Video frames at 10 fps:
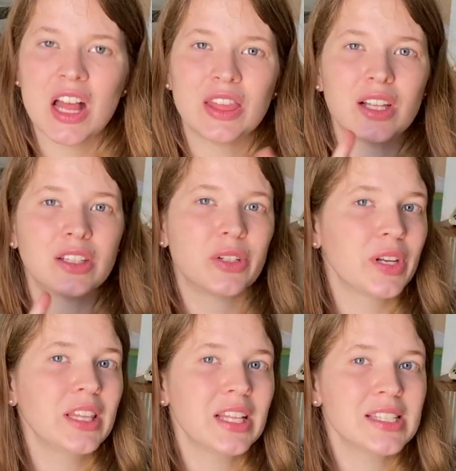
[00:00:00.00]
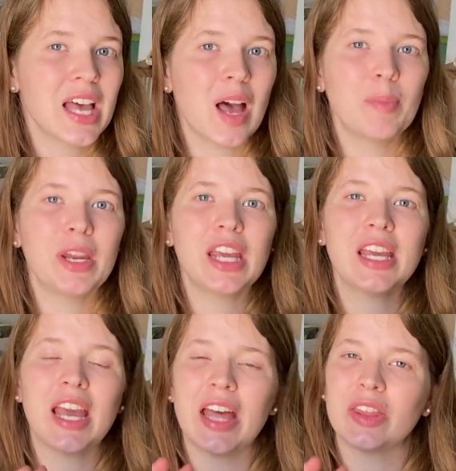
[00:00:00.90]
the learning that's
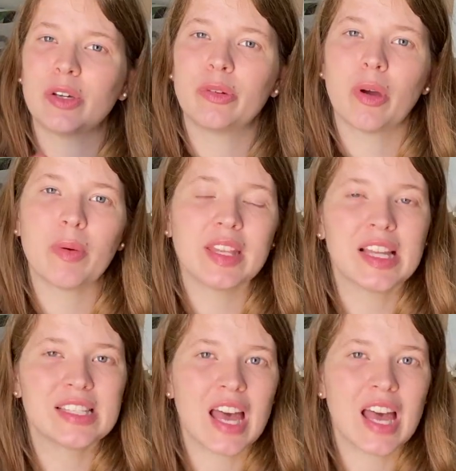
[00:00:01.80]
happening and the growing that's